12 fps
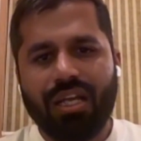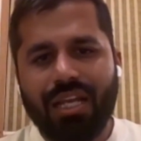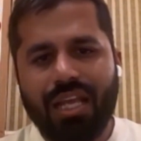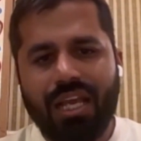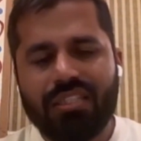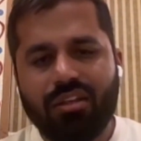
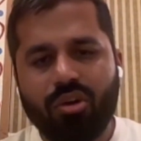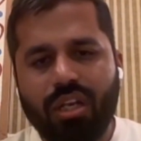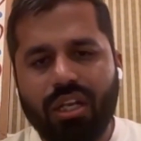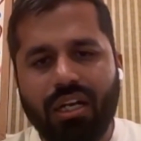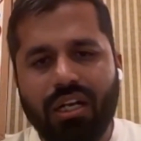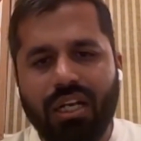India is the
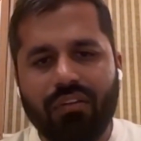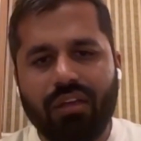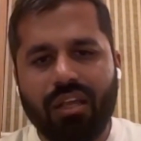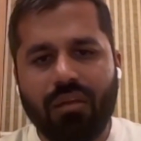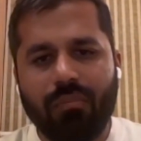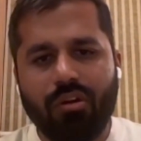only
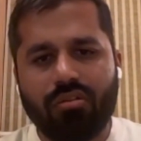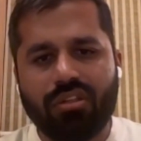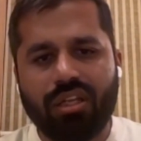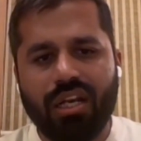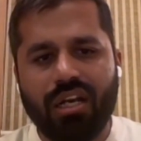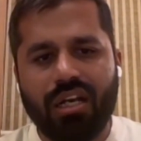country where
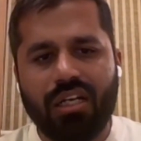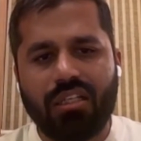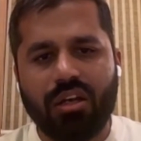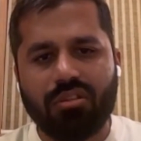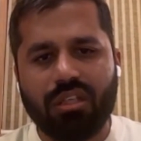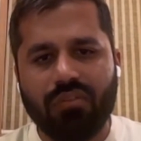about
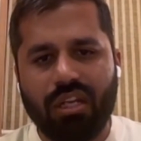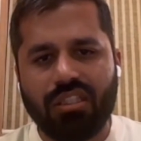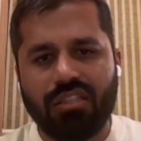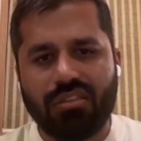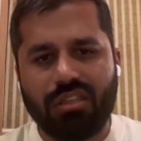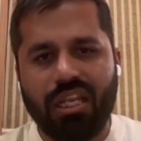300,000
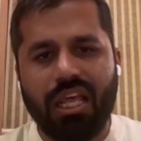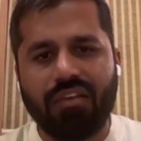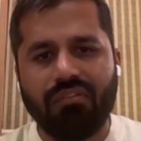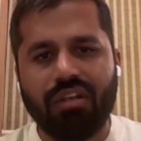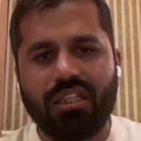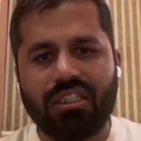villages, 3
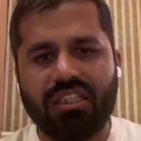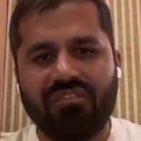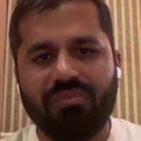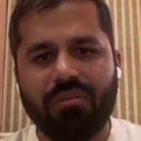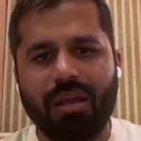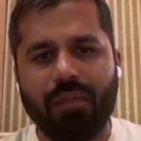lakh villages
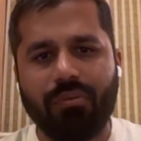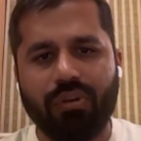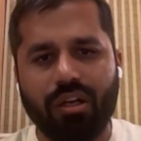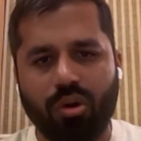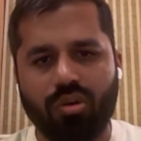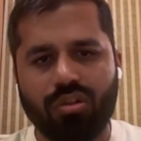have been
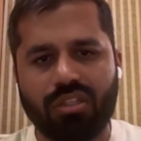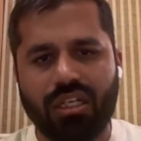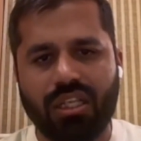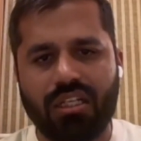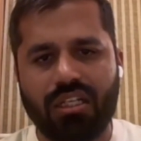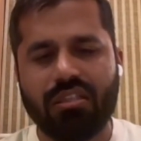mapped with
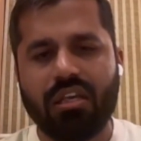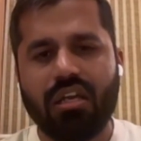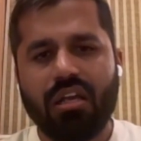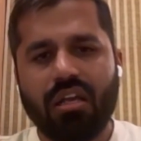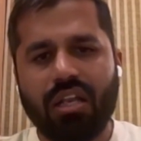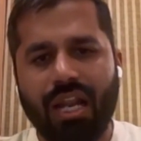drones, and there is
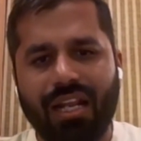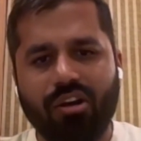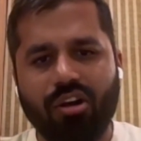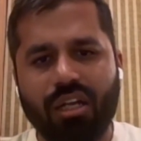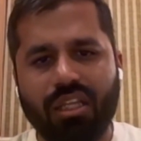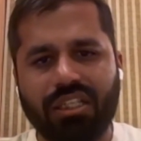land
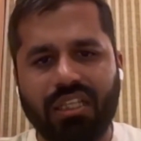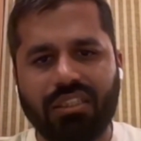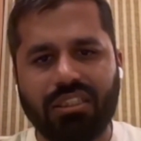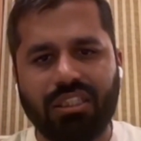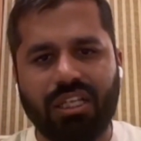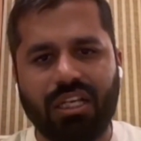record
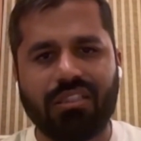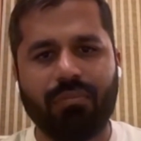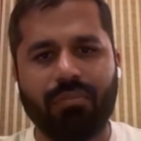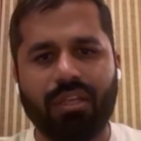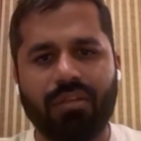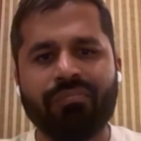digitization that
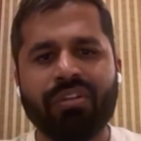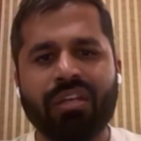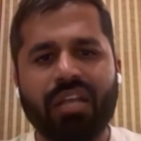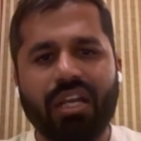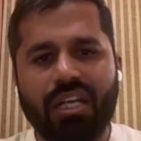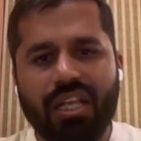is happening.
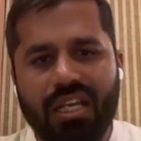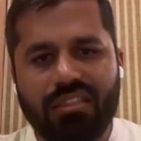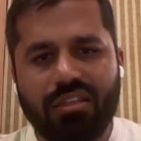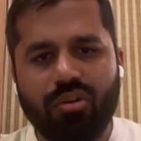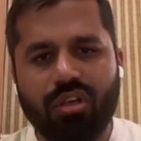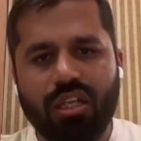India is